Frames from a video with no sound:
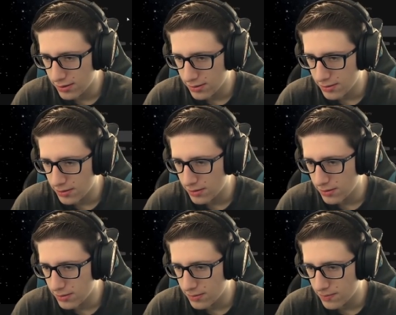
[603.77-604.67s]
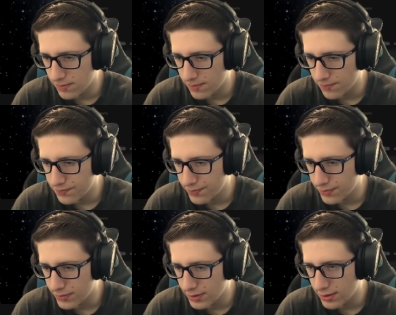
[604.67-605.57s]

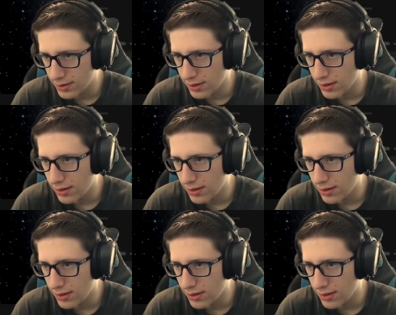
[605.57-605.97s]
(no one is talking)